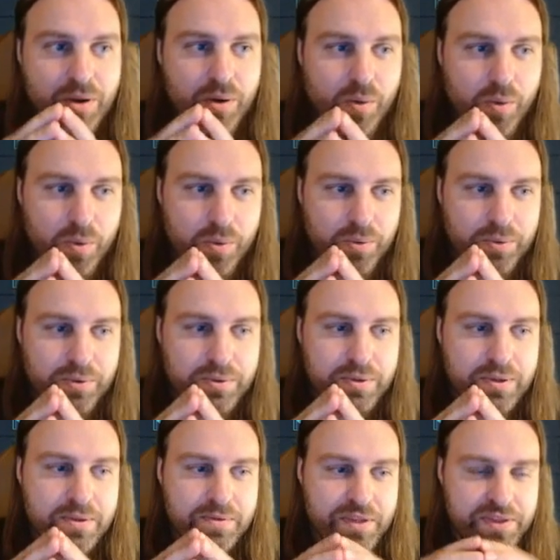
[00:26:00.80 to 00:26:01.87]
or
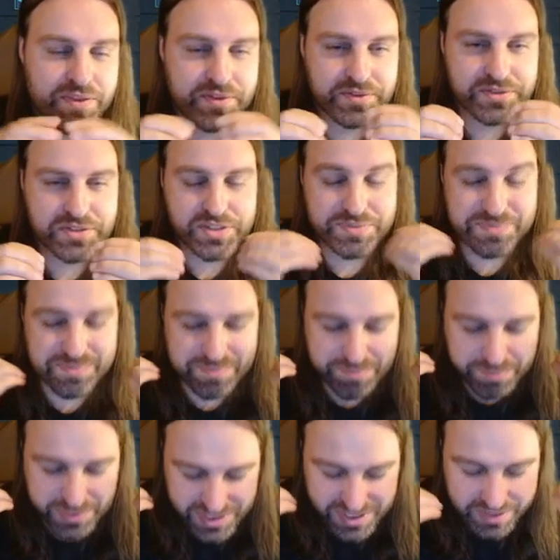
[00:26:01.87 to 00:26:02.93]
that there's a
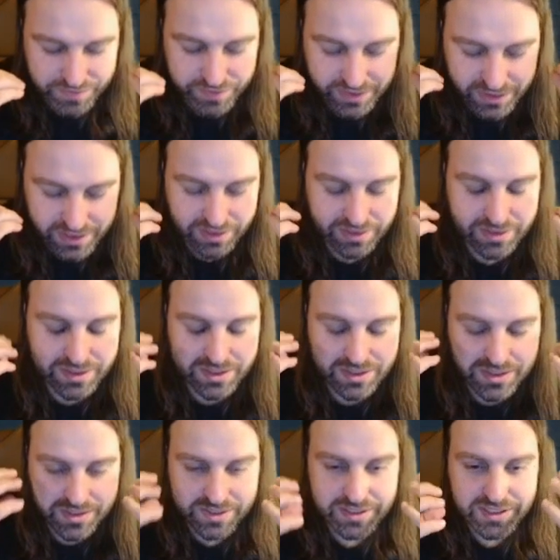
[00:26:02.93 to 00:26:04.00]
specific
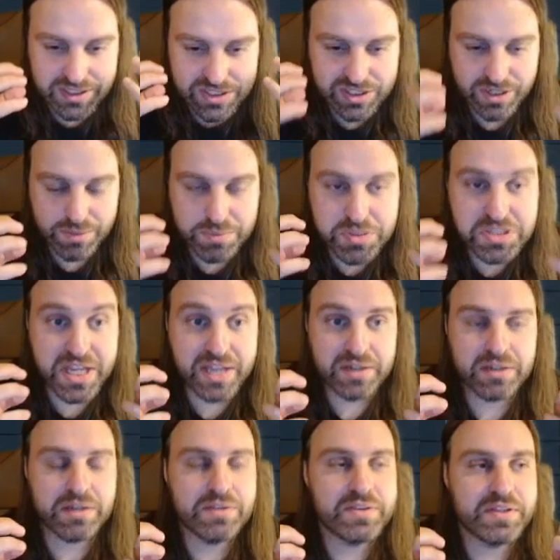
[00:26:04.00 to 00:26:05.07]
substat
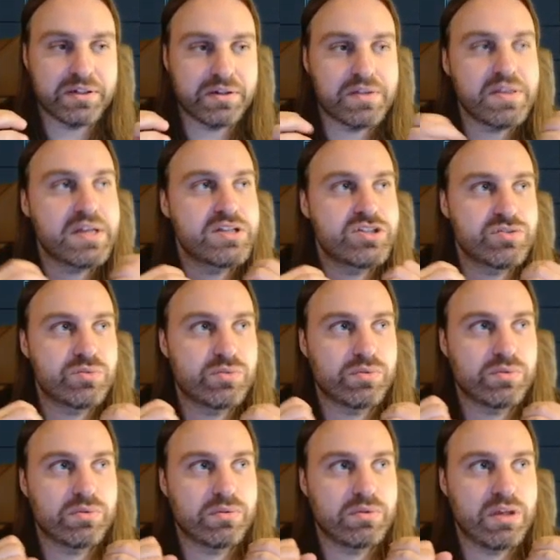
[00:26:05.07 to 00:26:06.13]
on there that
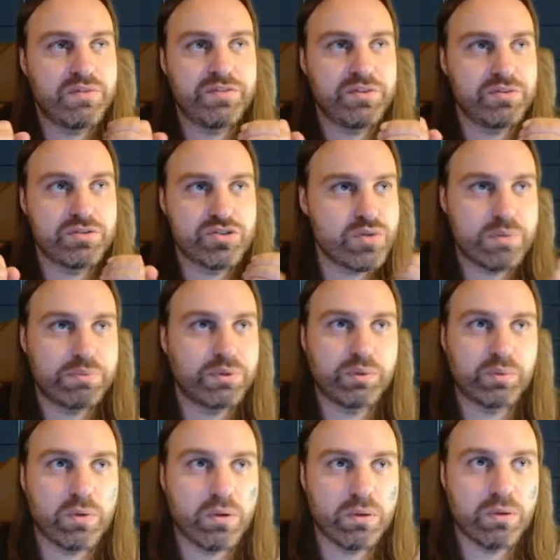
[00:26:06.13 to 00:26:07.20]
if you triple
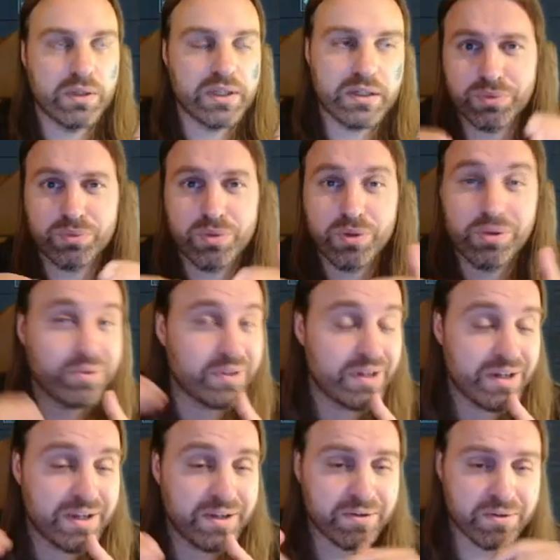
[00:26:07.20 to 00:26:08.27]
roll it, roll or
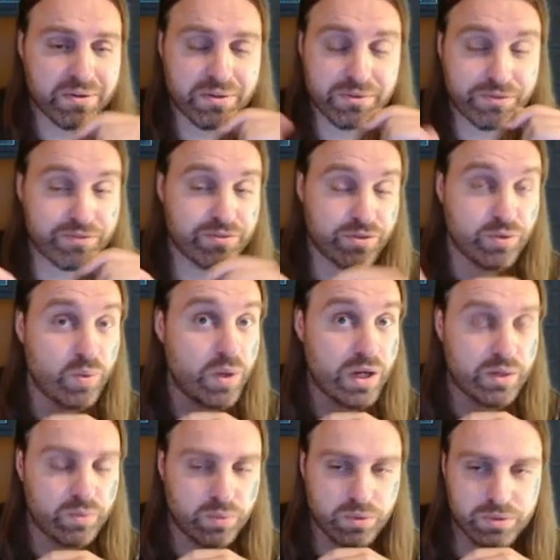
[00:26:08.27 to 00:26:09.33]
higher, quad
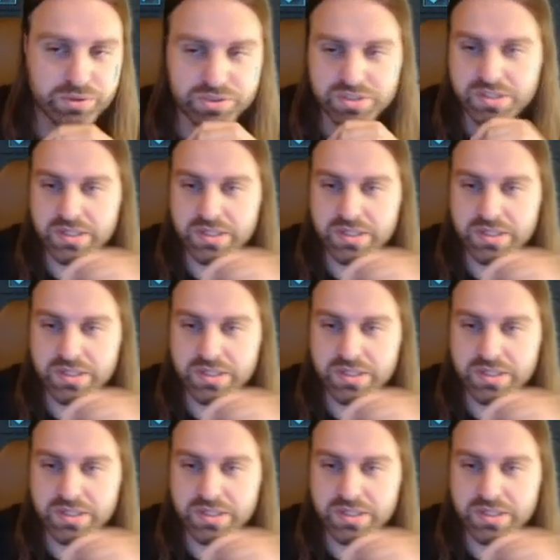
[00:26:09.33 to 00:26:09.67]
rolls.